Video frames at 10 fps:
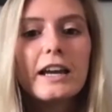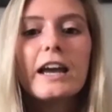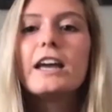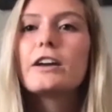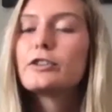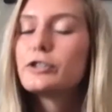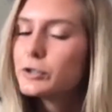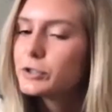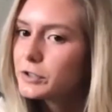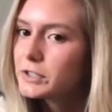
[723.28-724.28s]

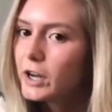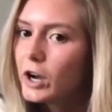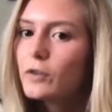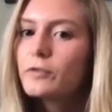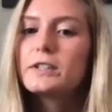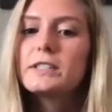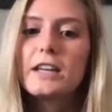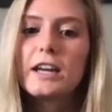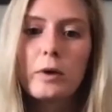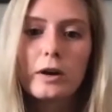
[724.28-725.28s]
Introduce yourself,
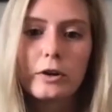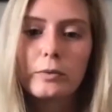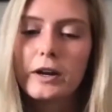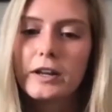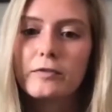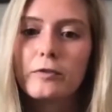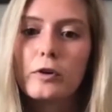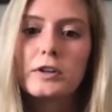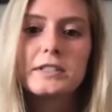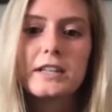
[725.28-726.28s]
say what you're running
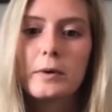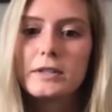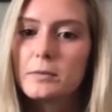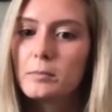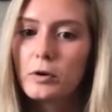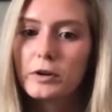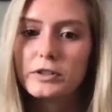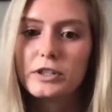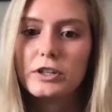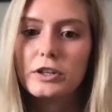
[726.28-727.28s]
for, say what's important
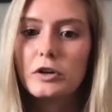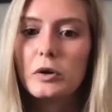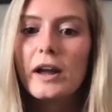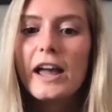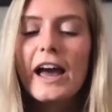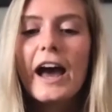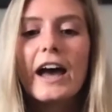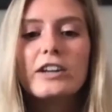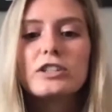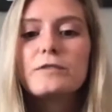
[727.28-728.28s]
to you,
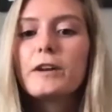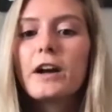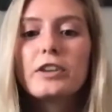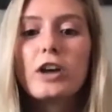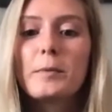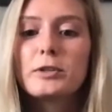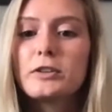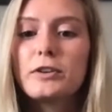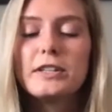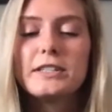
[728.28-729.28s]
and just feel out the
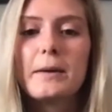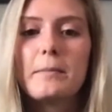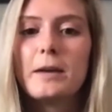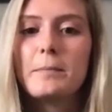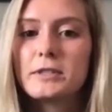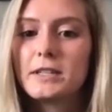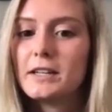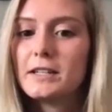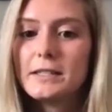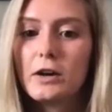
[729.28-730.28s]
opportunities that may present
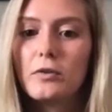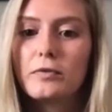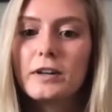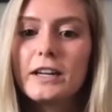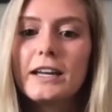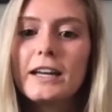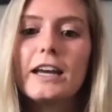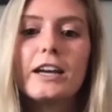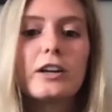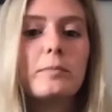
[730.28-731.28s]
itself.
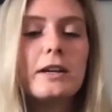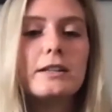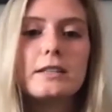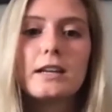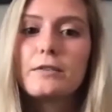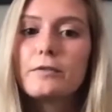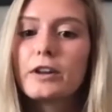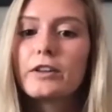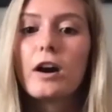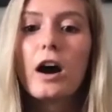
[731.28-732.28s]
It could be to get in front of
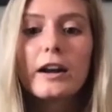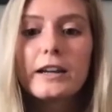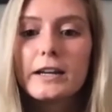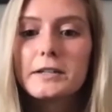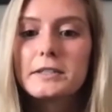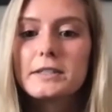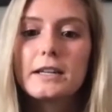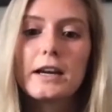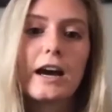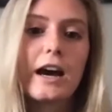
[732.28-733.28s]
their audience,
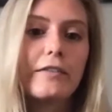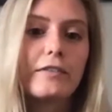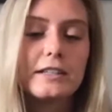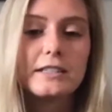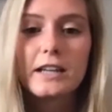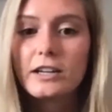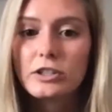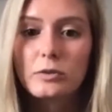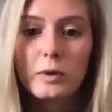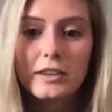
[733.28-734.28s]
have a
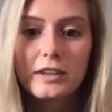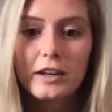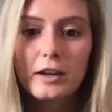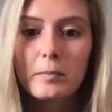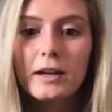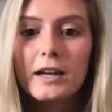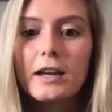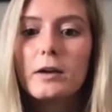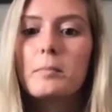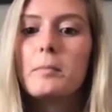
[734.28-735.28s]
discussion with them,
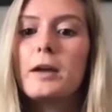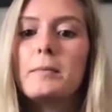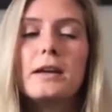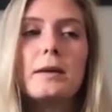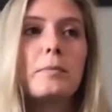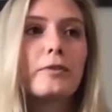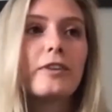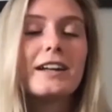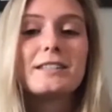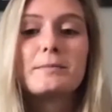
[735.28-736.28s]
maybe
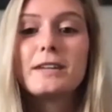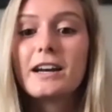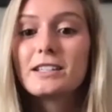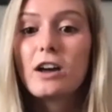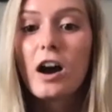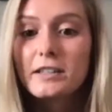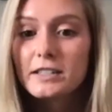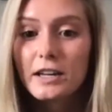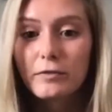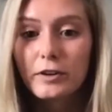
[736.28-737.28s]
provide some guest
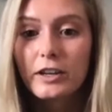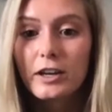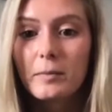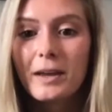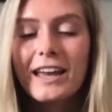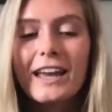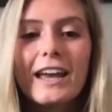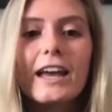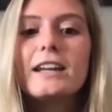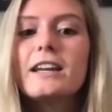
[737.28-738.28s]
content for them.
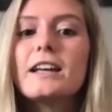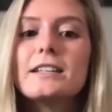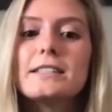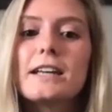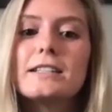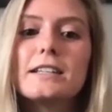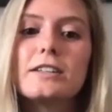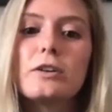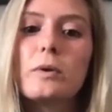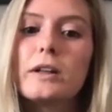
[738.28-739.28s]
Any insights that
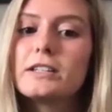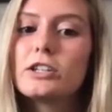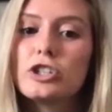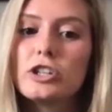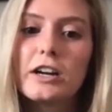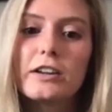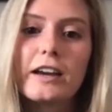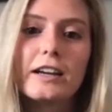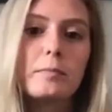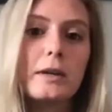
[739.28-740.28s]
they're willing to share
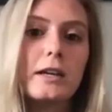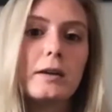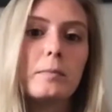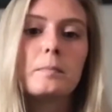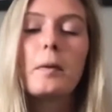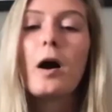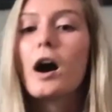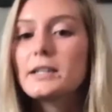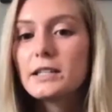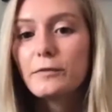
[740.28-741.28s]
that could be
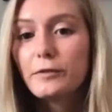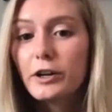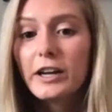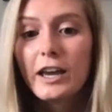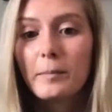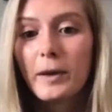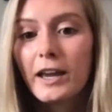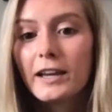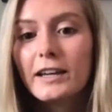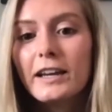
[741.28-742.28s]
positive for your
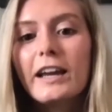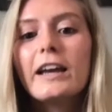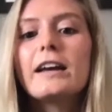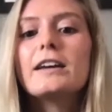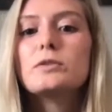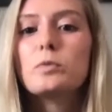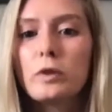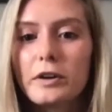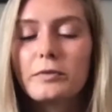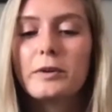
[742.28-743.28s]
campaign is
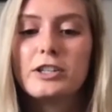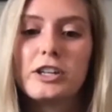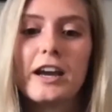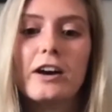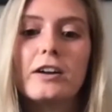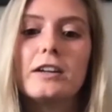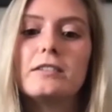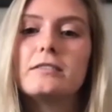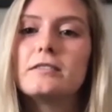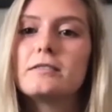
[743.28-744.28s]
worth reaching out
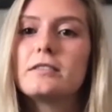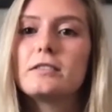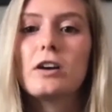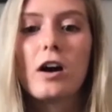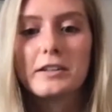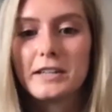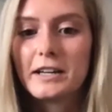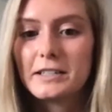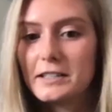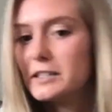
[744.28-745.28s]
and
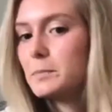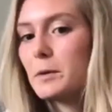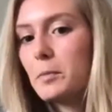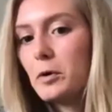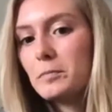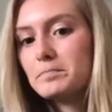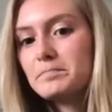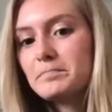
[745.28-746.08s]
contacting these people.